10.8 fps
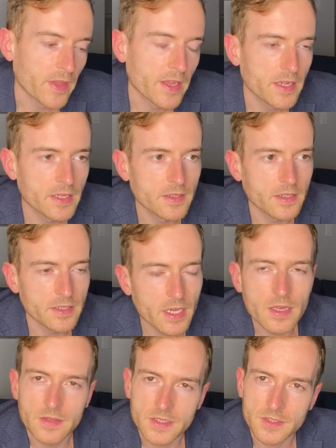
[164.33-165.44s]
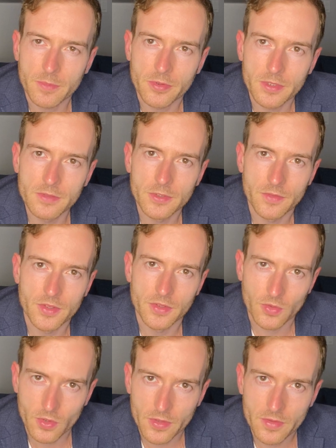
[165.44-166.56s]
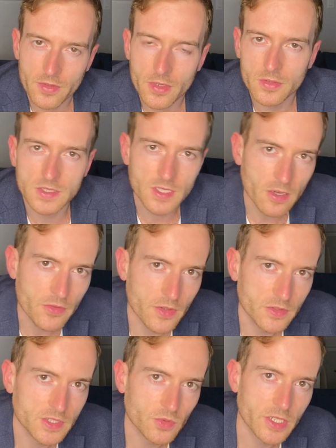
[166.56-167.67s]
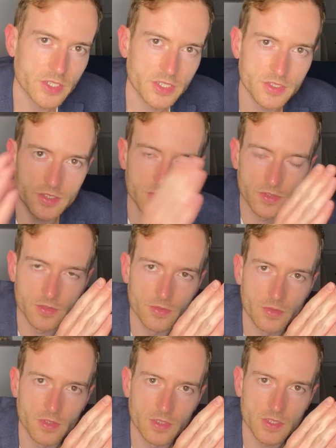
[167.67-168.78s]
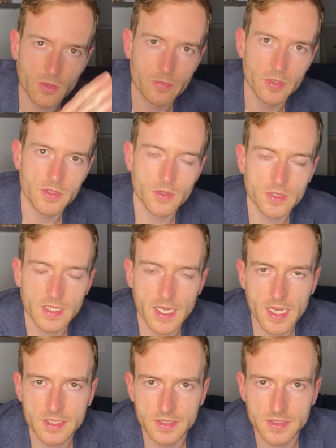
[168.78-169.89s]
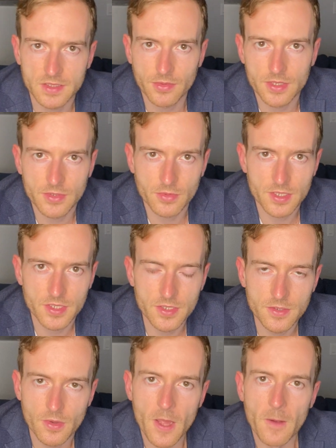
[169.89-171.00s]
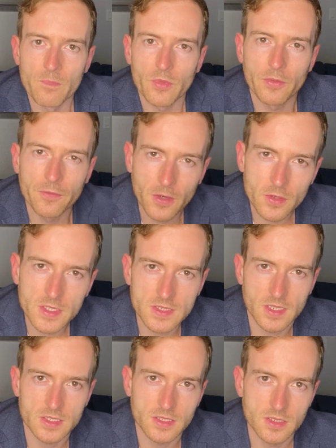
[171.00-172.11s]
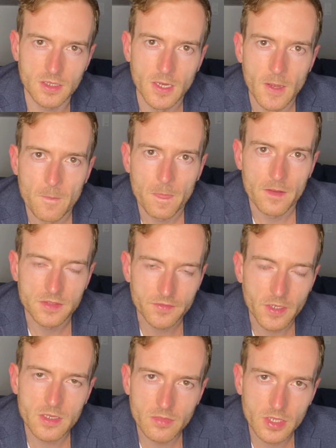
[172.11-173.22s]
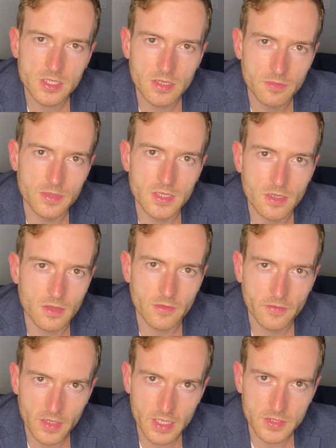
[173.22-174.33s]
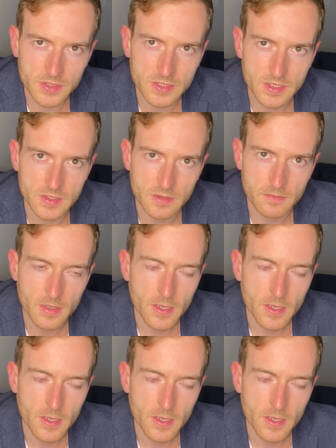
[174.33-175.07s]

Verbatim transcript: And again, this is a preview of the north node, south node switch to the Scorpio Taurus axis in 2022. The focus next year is very much going to be on our financial system.